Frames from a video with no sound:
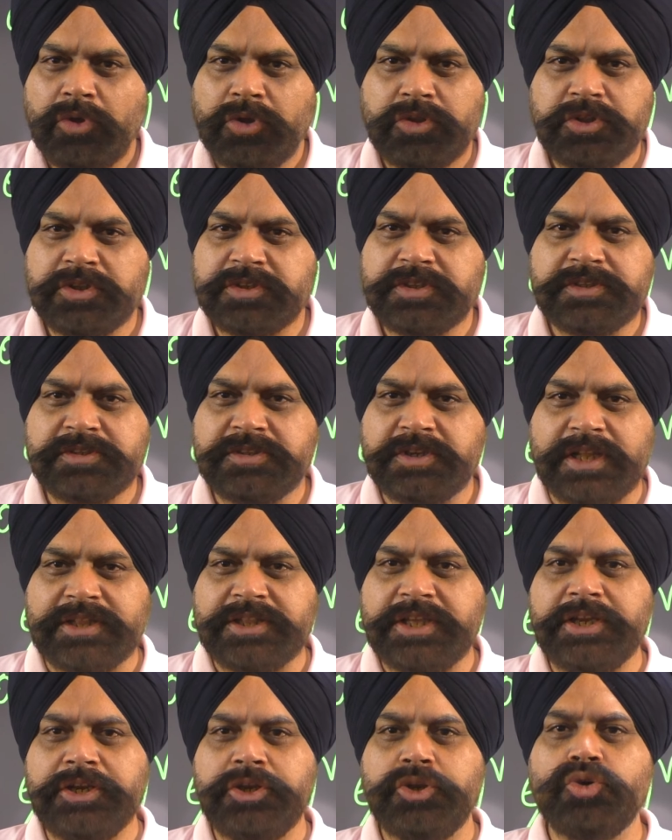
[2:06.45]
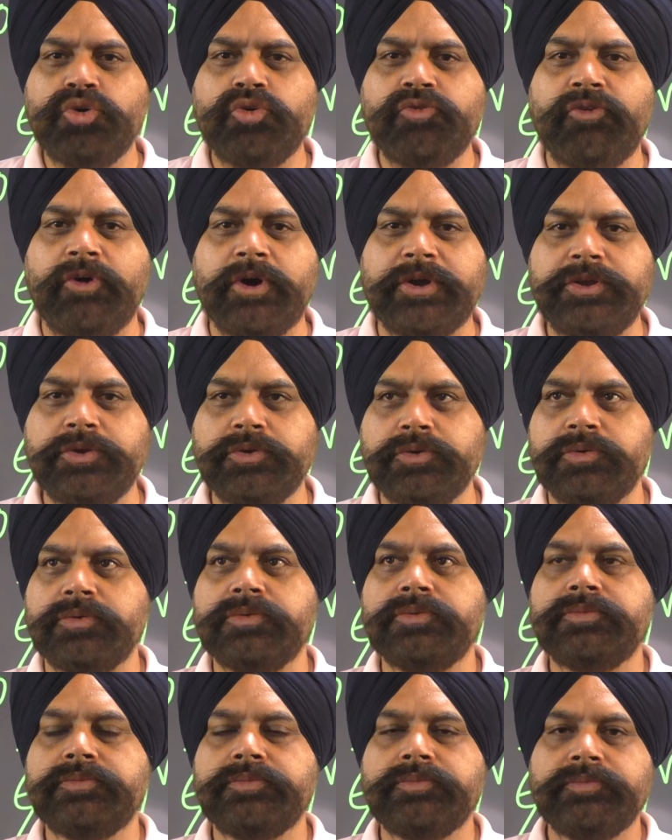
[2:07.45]
This is nothing new for you,
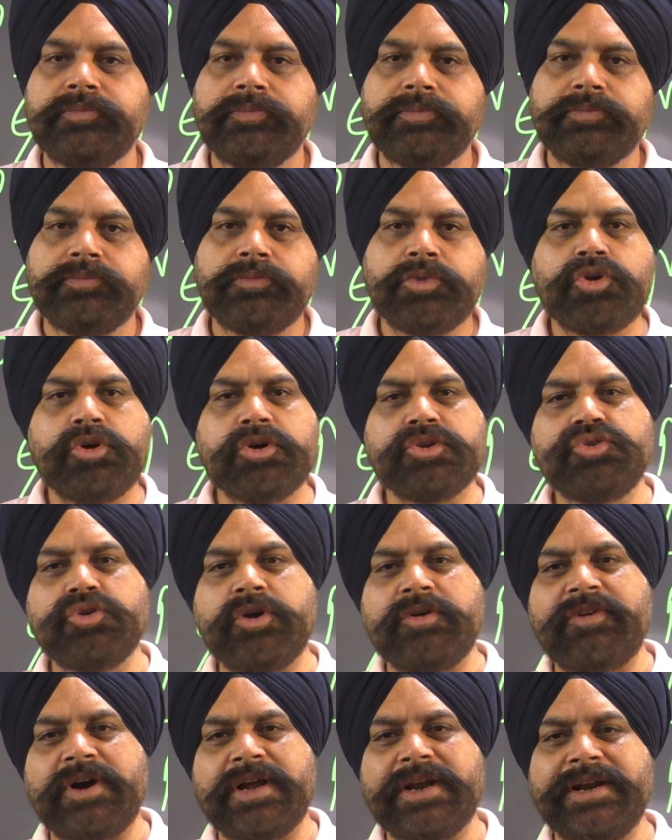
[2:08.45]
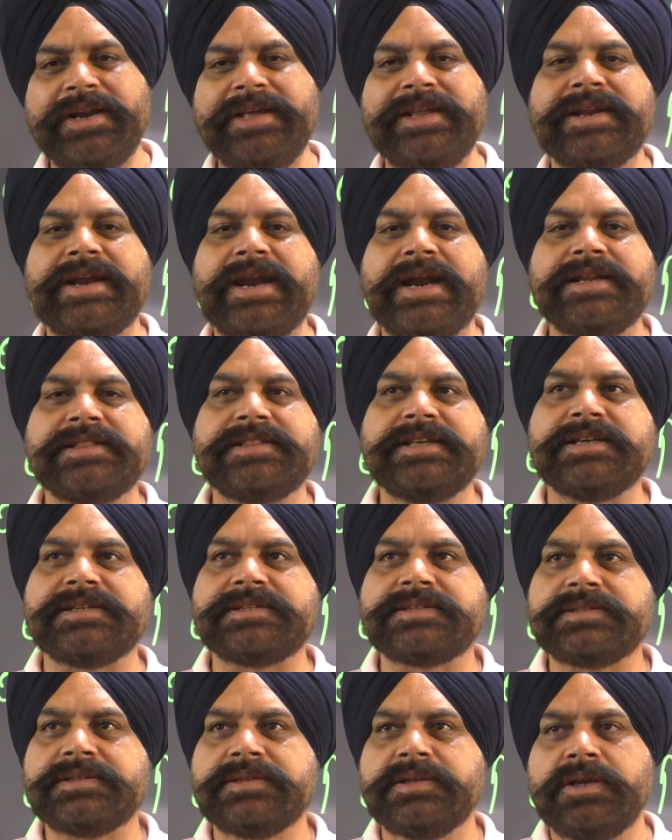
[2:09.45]
because you have already read
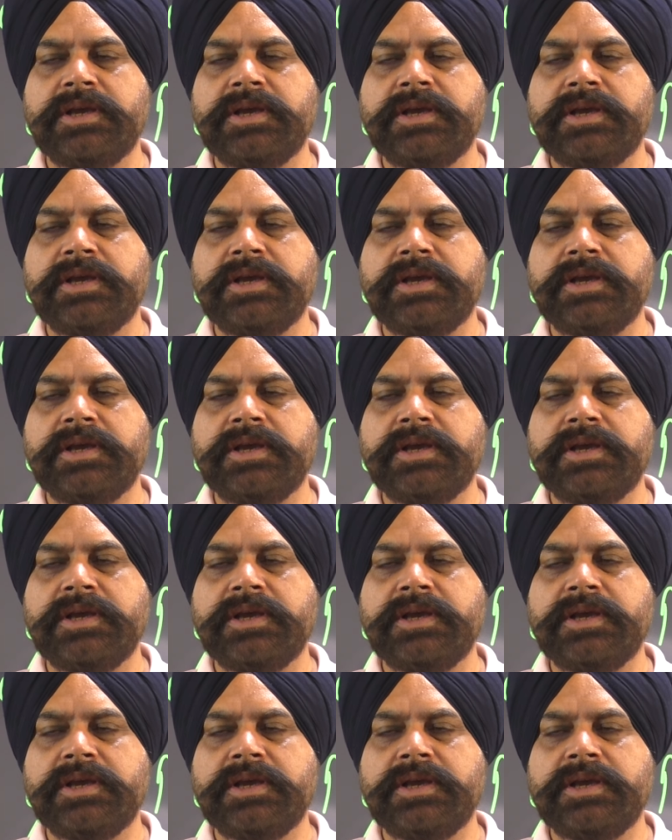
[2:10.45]
this,